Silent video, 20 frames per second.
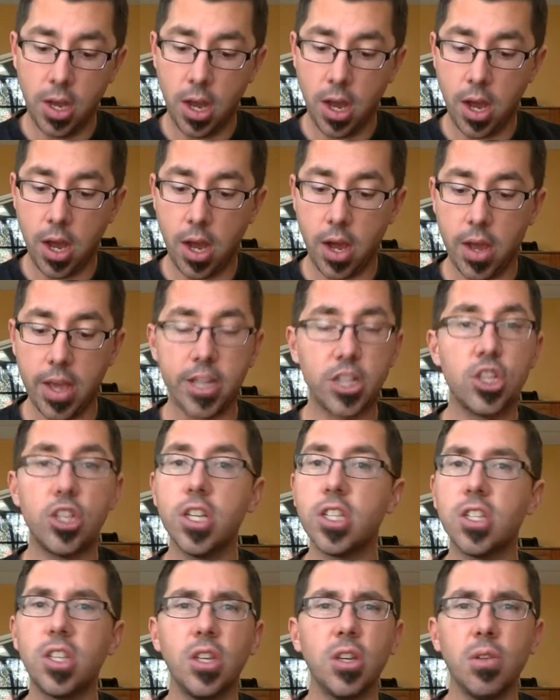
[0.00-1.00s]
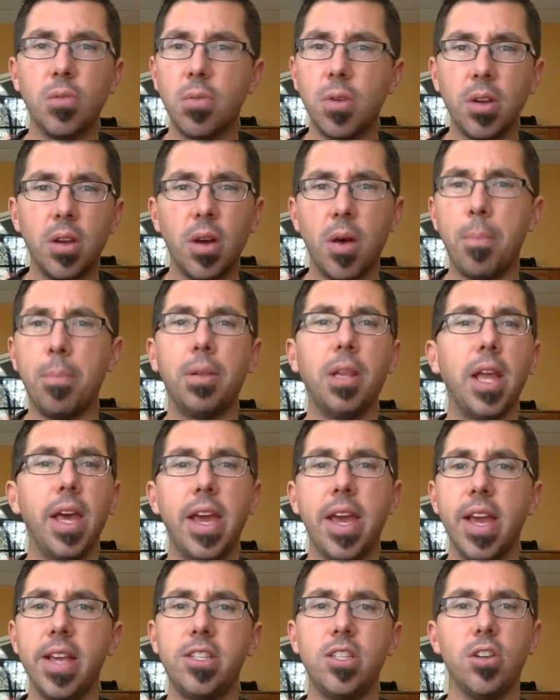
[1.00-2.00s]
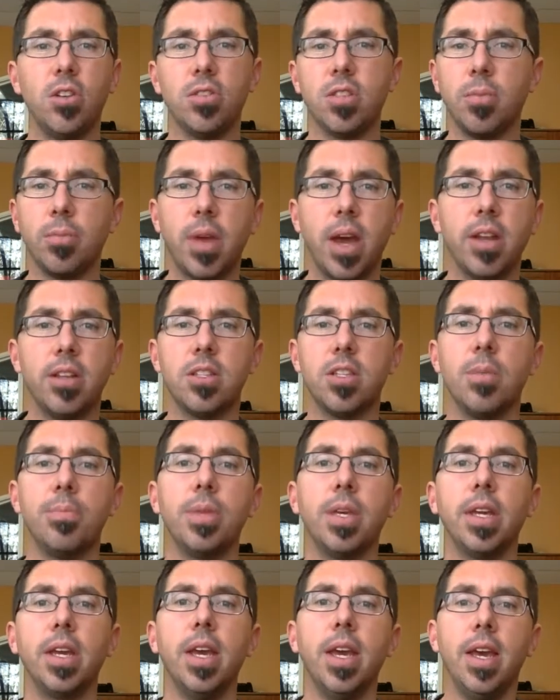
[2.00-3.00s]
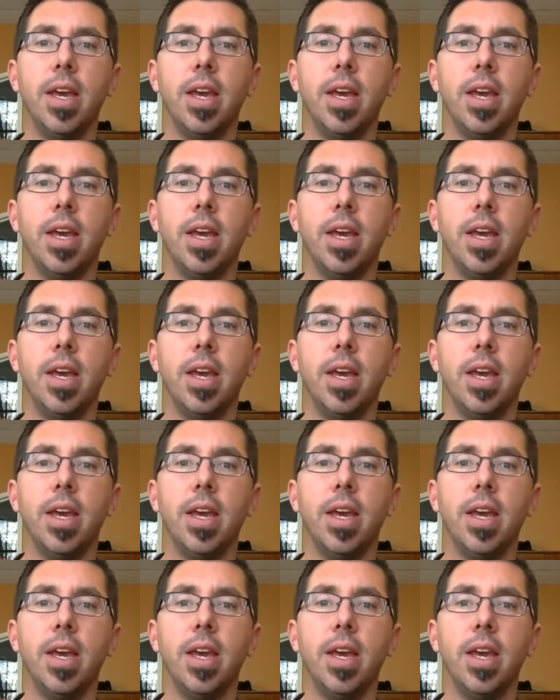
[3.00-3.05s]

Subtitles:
It's just a place, some kind of something.